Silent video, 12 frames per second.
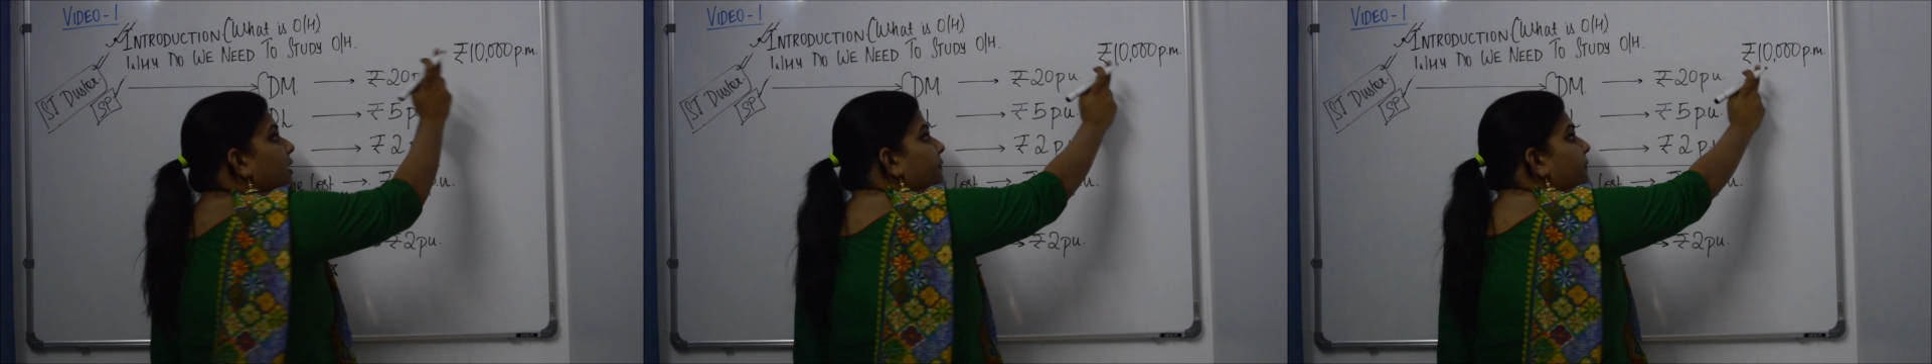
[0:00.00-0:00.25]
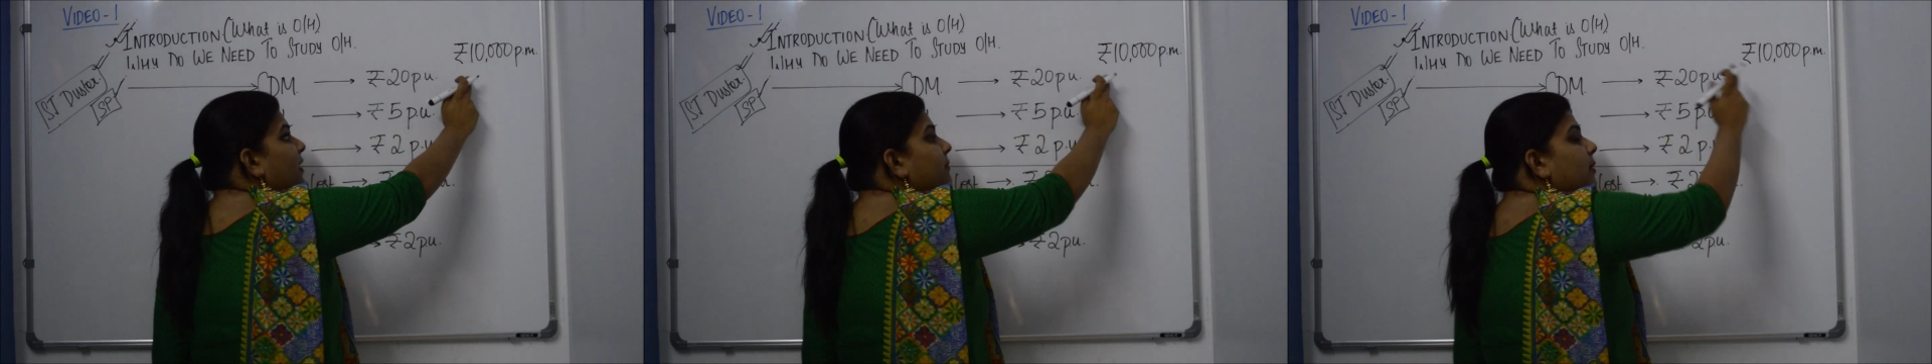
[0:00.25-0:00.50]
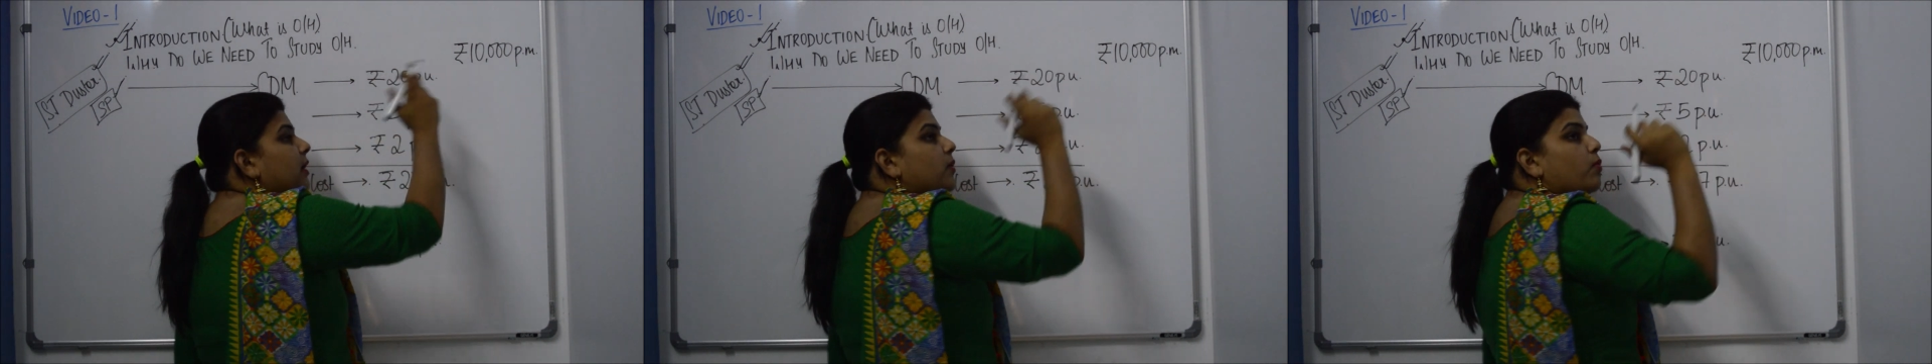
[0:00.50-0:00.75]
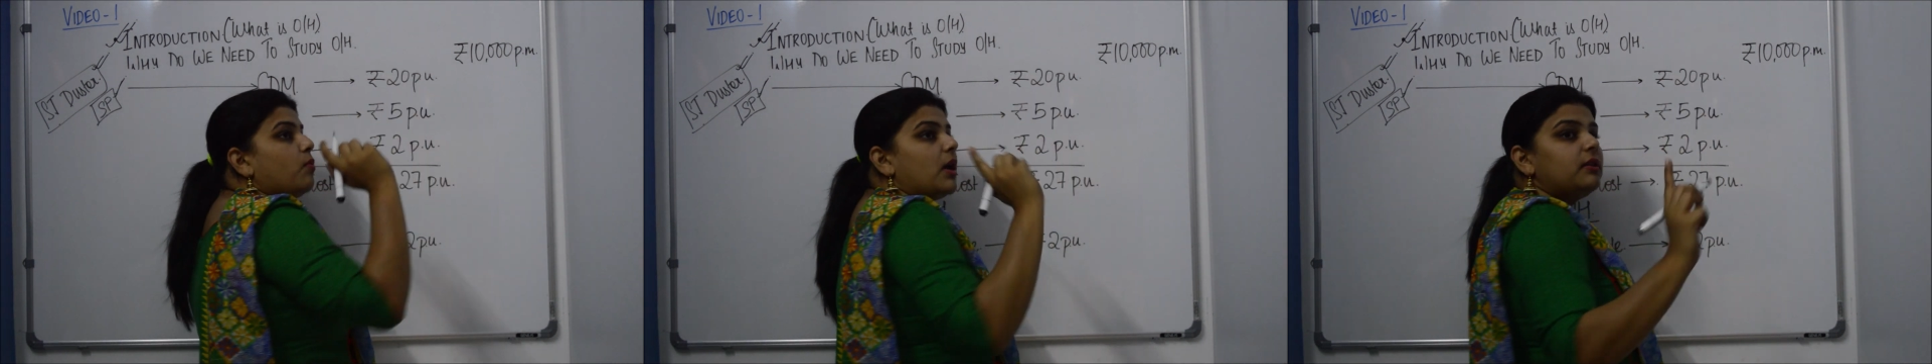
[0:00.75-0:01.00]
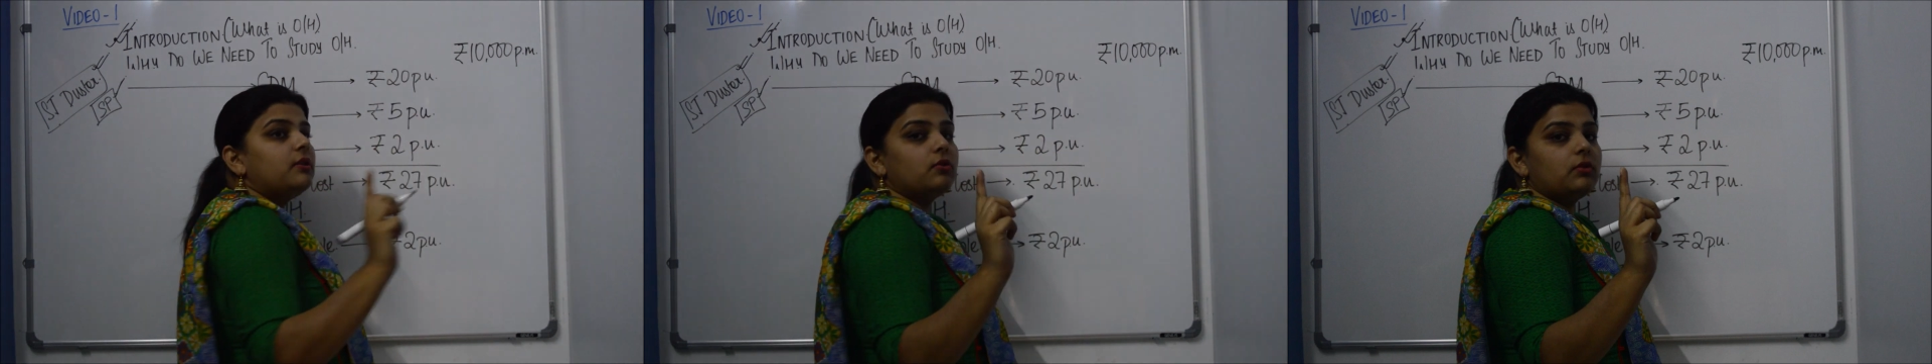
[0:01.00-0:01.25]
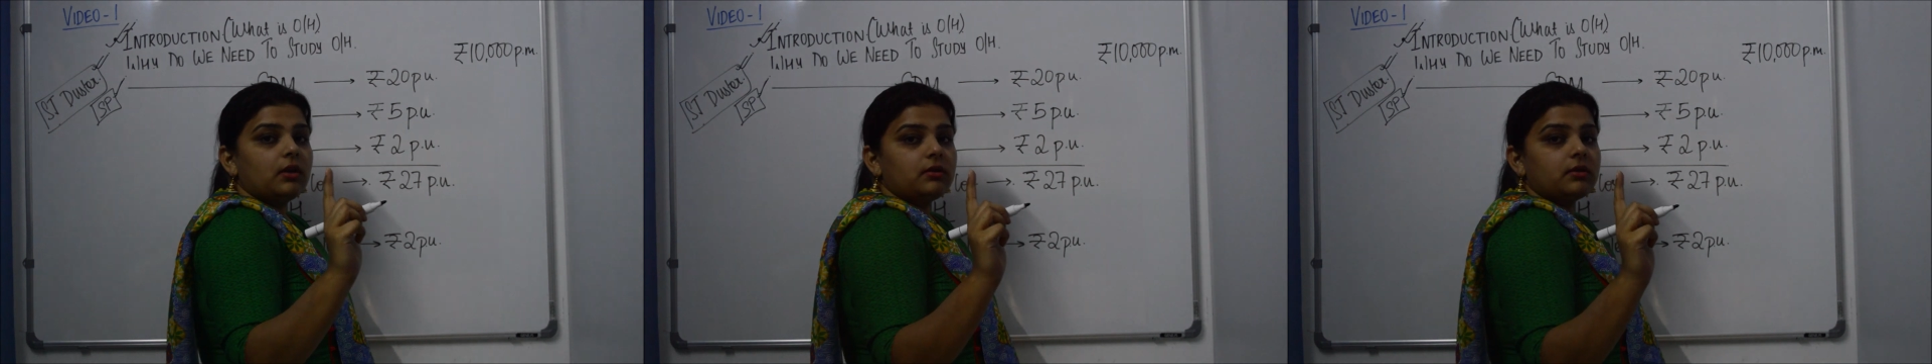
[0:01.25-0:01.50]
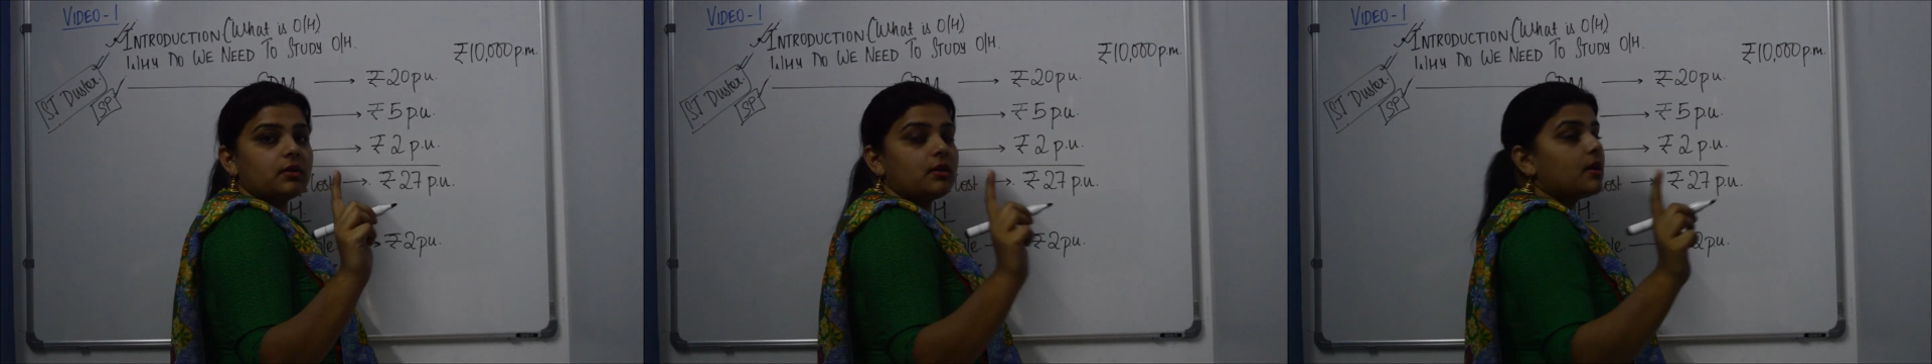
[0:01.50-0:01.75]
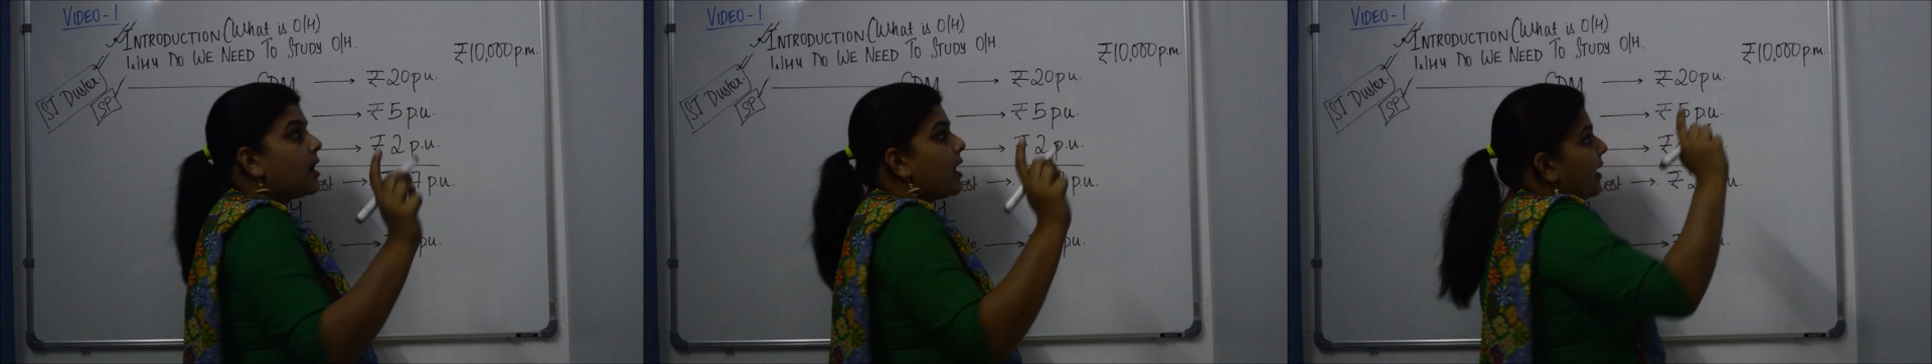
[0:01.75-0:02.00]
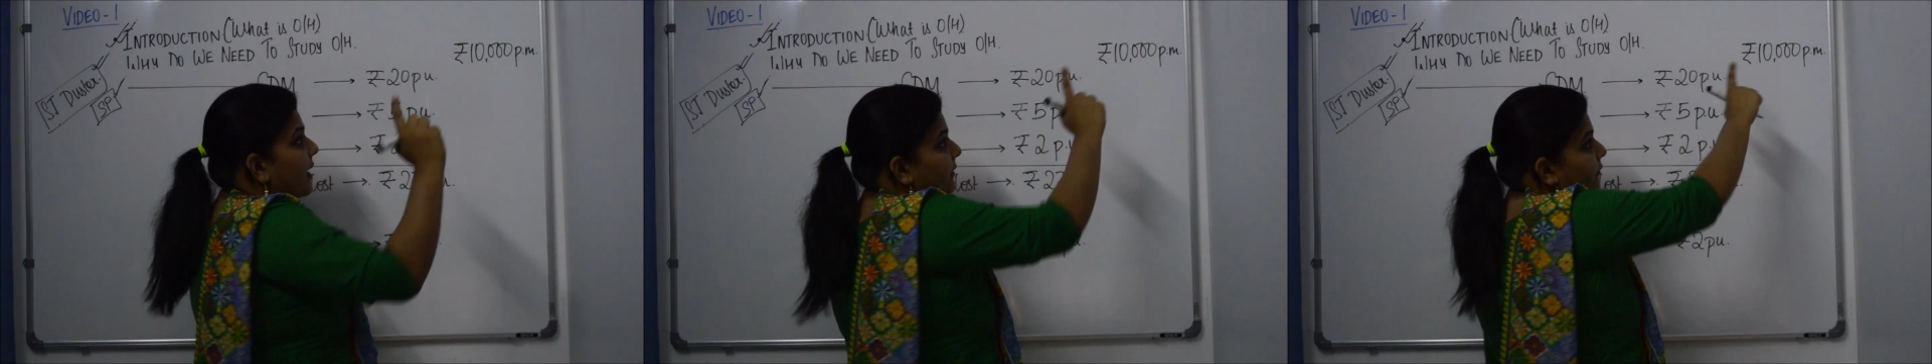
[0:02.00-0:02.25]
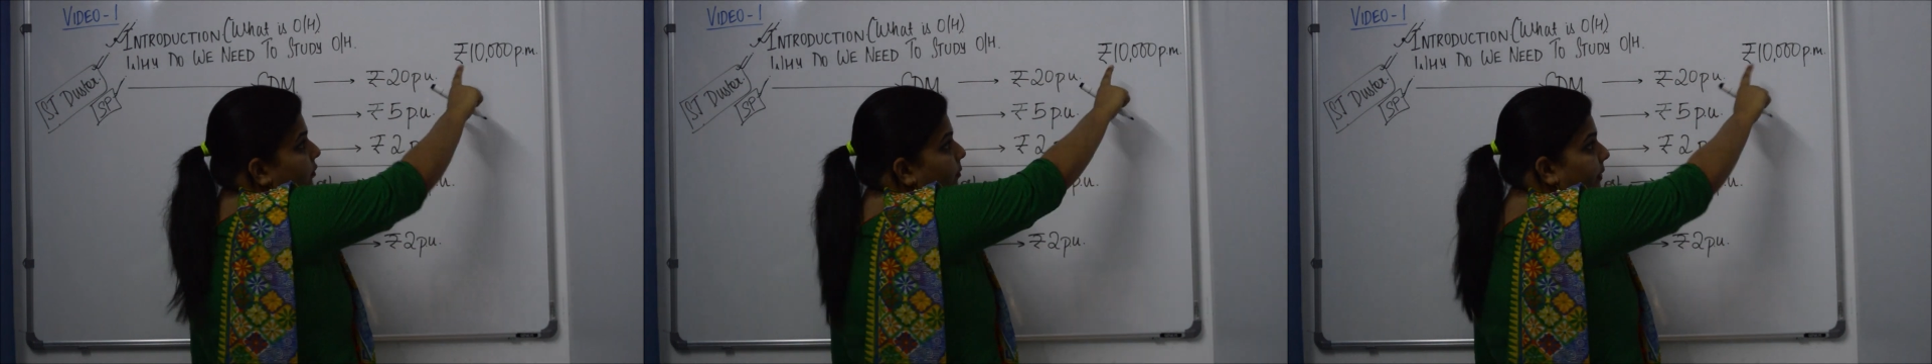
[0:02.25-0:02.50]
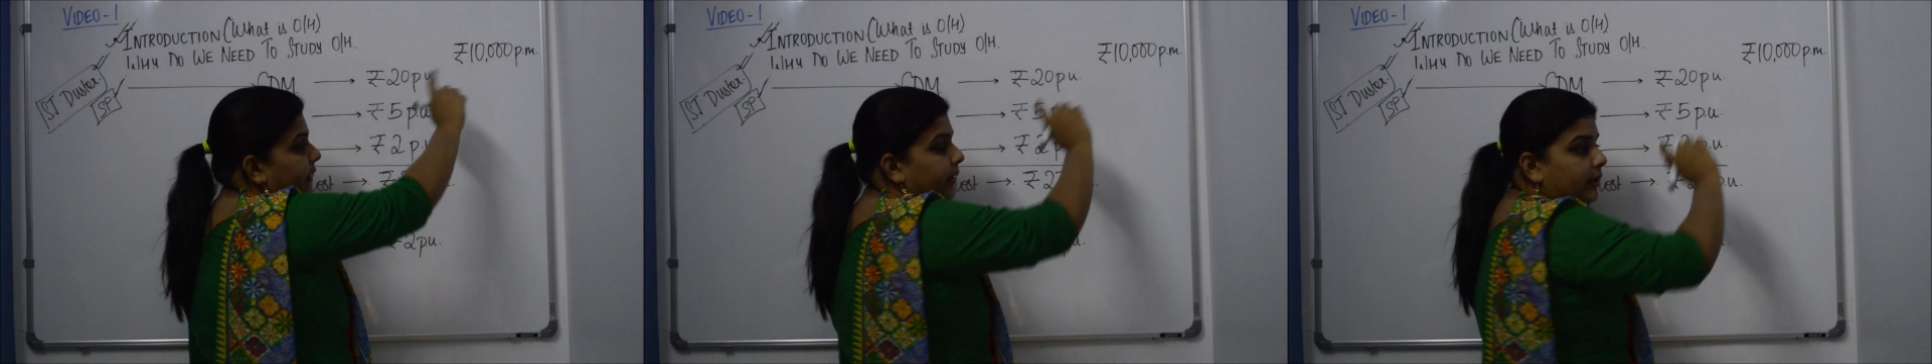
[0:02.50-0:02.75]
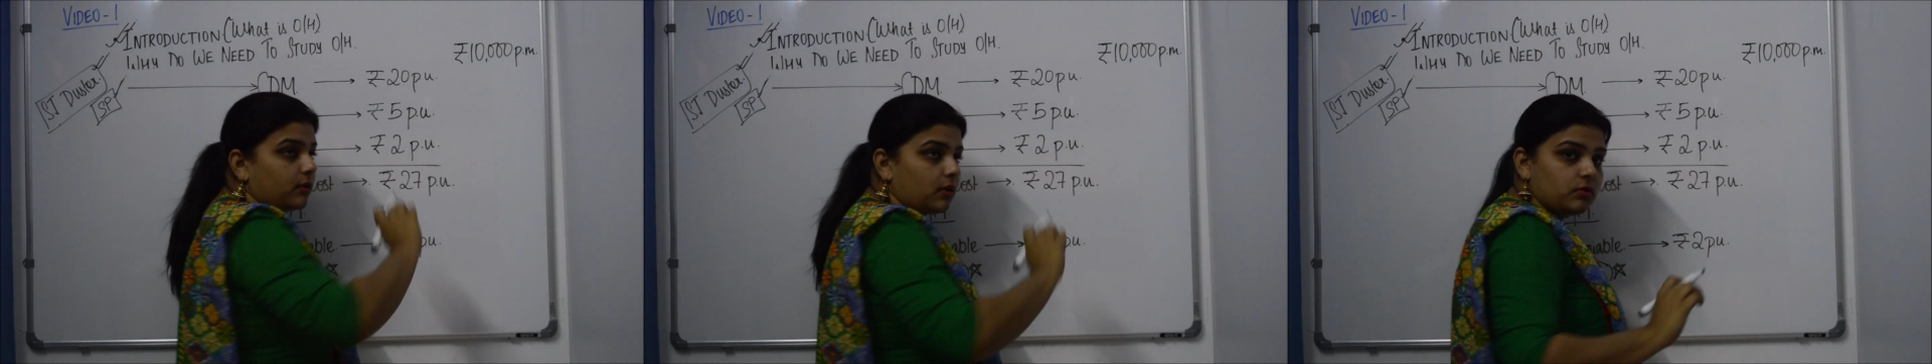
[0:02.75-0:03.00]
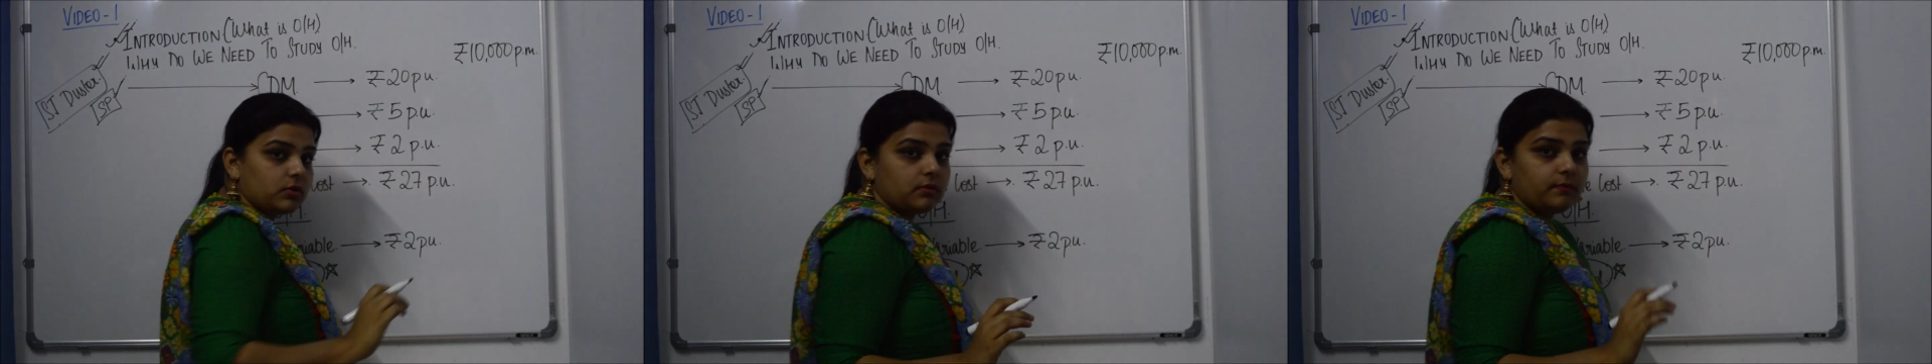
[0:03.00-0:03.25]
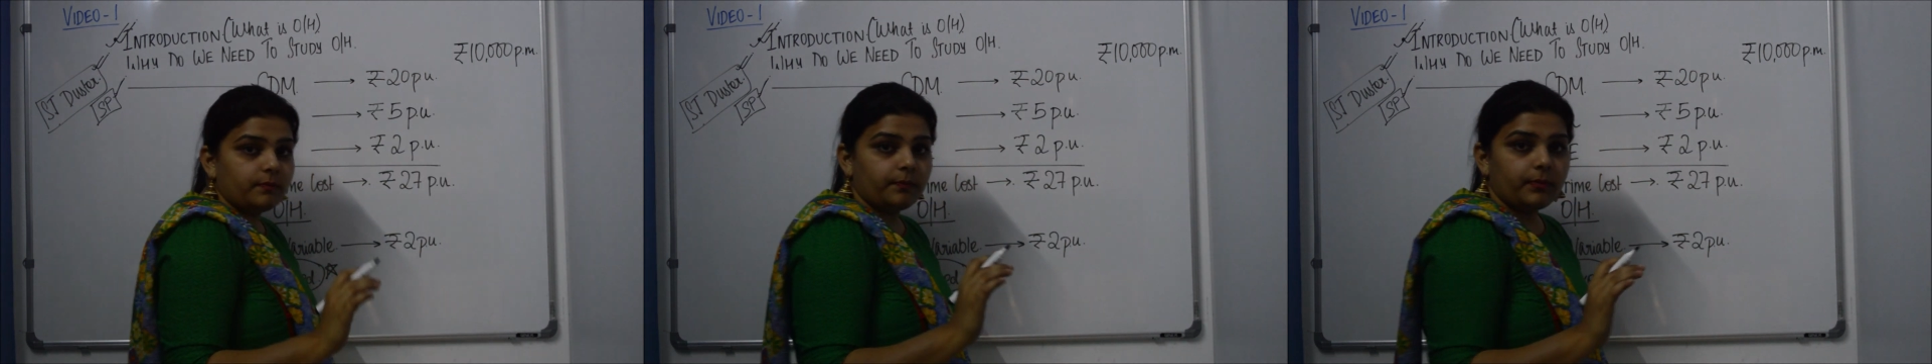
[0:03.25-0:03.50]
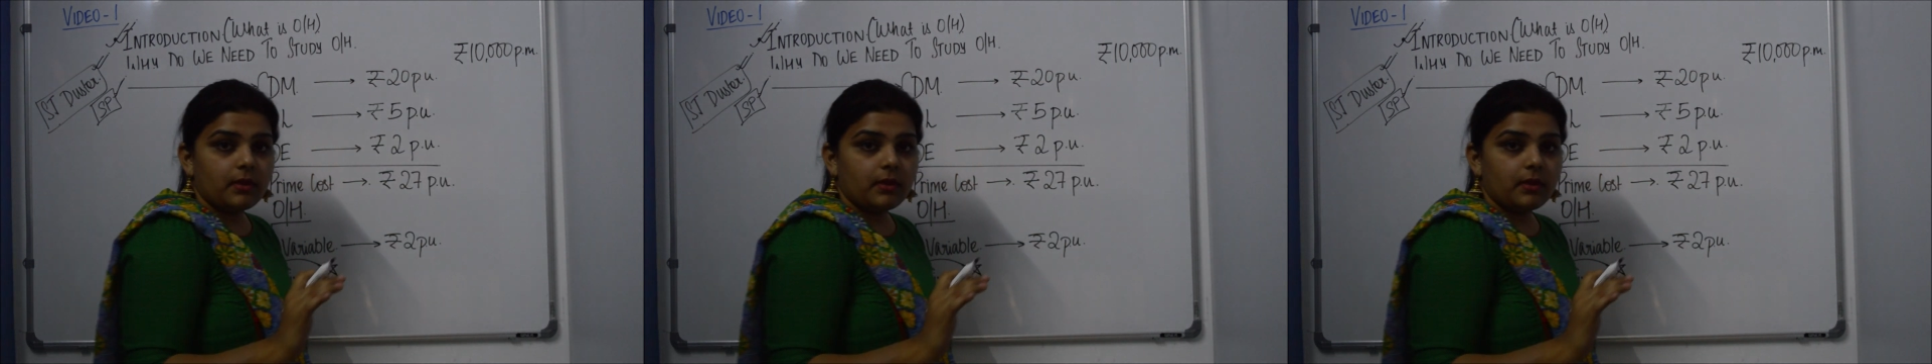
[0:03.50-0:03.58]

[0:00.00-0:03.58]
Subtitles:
If I make 1 unit, I have to pay 10,000.